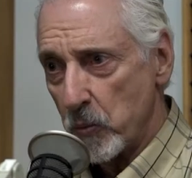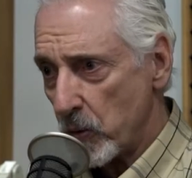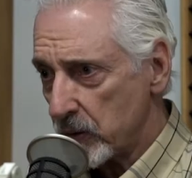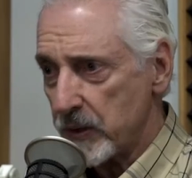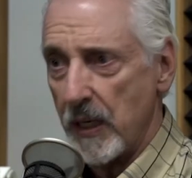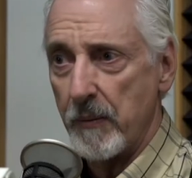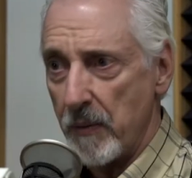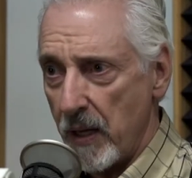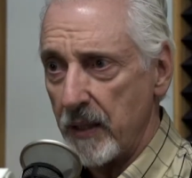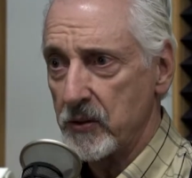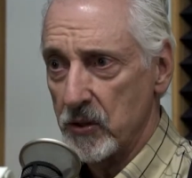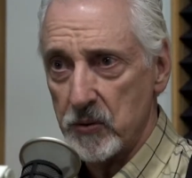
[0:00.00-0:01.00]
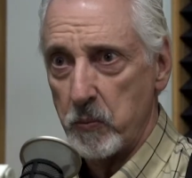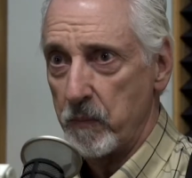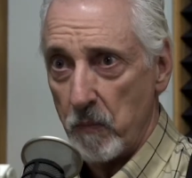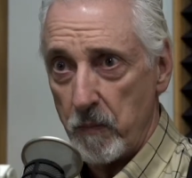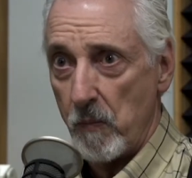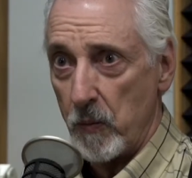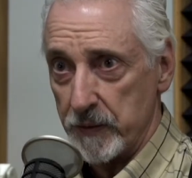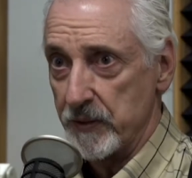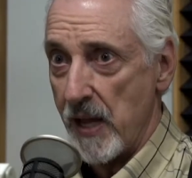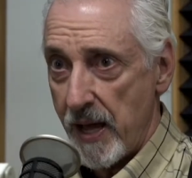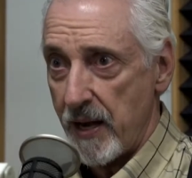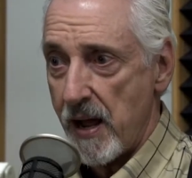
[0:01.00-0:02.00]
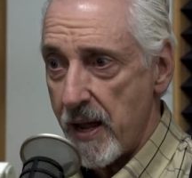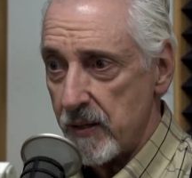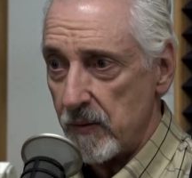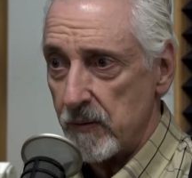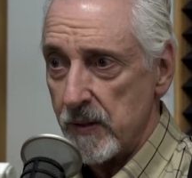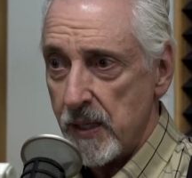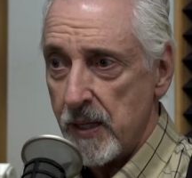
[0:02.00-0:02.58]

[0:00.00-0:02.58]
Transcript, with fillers: workshop. I just was not idle.